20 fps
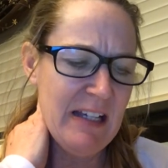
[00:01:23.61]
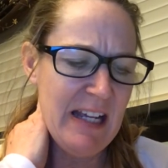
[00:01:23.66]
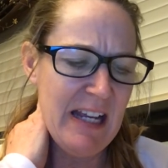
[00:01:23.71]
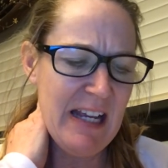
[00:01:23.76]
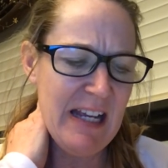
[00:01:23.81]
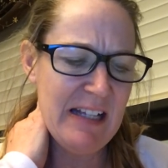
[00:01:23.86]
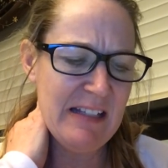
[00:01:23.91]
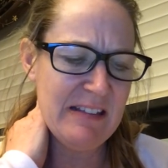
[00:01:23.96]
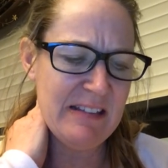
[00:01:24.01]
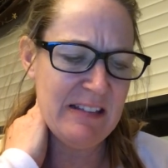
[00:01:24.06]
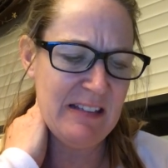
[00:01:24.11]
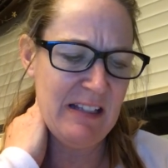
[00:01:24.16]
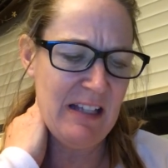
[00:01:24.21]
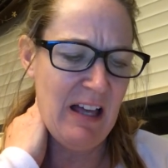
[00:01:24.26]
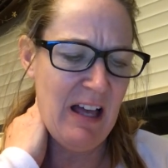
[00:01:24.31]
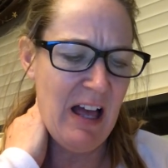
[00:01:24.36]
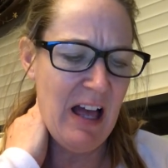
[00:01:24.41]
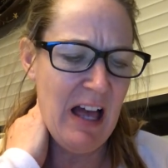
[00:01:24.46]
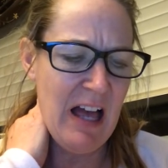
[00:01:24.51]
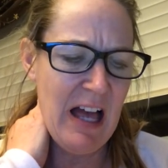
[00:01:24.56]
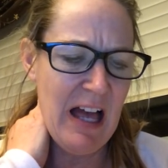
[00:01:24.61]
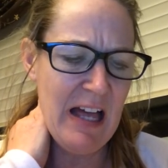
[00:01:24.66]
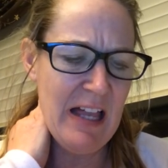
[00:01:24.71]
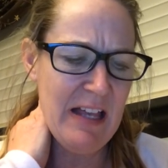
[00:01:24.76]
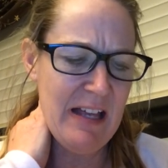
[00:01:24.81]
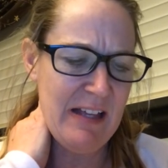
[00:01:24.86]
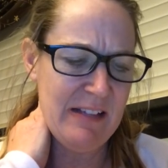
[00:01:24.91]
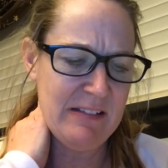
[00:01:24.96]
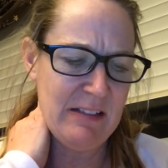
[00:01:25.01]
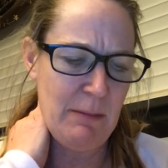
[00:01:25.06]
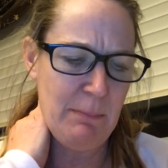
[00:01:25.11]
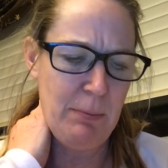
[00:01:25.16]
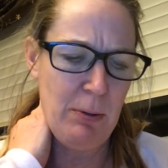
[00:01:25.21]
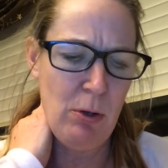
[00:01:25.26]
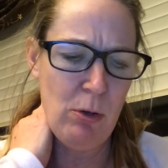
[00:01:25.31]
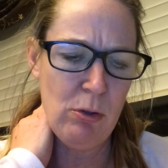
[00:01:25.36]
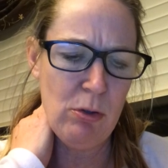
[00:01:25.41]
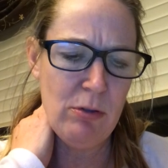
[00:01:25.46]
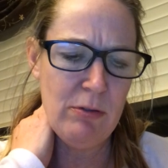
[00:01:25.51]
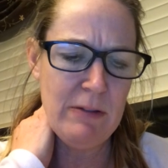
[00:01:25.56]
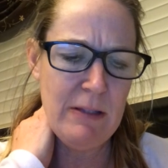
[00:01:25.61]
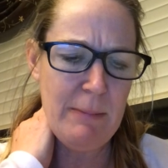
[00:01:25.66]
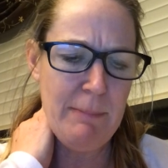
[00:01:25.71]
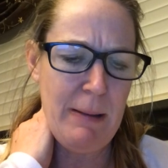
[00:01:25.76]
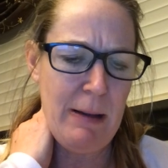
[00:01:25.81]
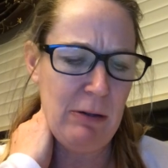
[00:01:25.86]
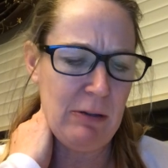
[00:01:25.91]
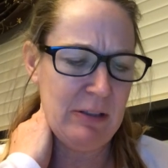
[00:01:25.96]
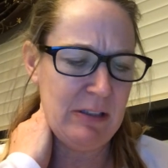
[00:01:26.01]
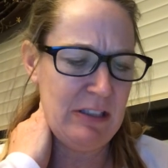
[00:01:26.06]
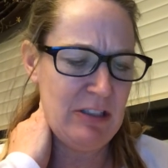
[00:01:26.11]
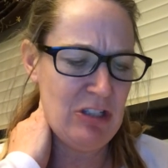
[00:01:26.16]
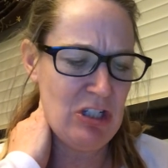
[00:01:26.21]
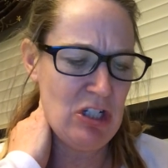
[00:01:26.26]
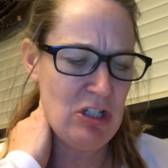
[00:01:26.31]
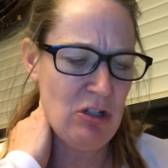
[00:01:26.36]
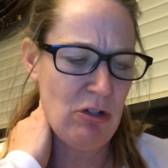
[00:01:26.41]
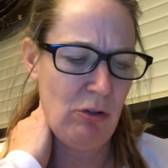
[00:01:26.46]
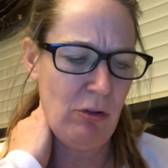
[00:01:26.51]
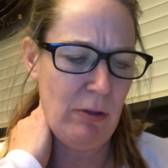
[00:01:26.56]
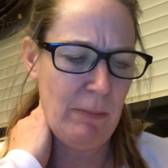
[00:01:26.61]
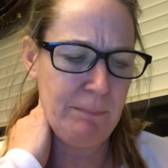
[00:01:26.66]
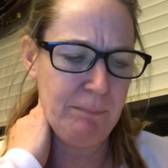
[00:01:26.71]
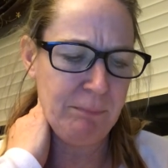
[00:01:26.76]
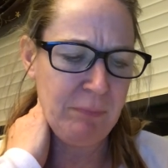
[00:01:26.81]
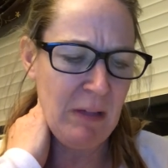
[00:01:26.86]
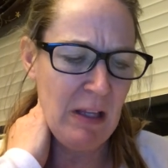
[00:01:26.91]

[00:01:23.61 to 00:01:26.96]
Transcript: It's hot as a poker in the balcony, she told him.